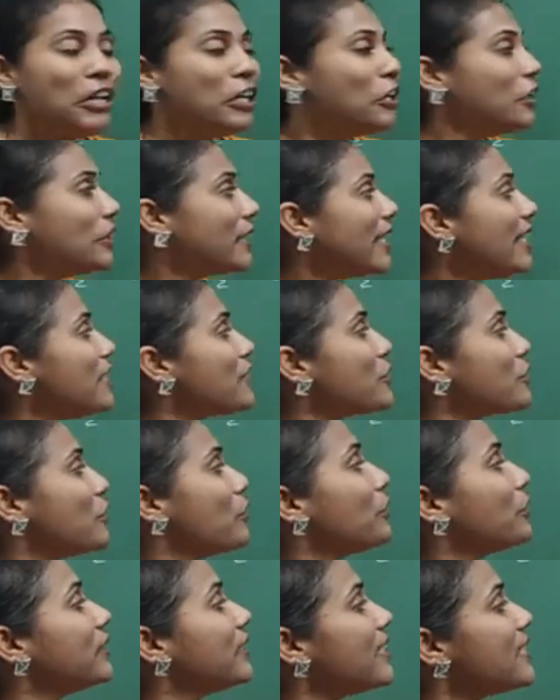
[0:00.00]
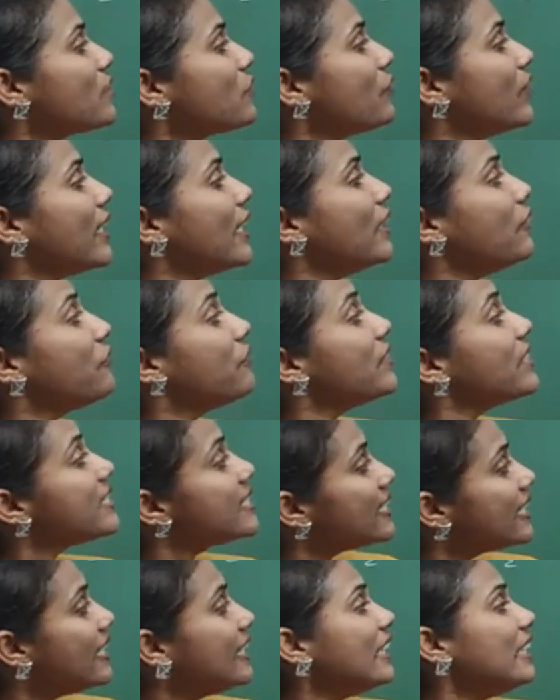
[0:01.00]
Okay, so this way
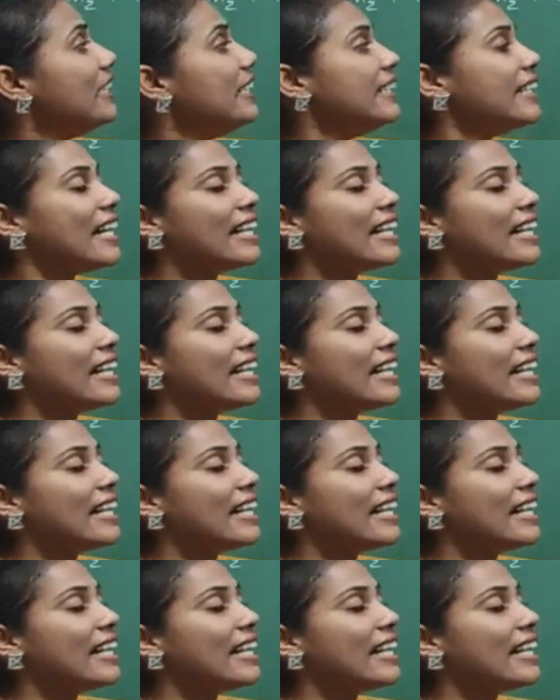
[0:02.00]
vicinal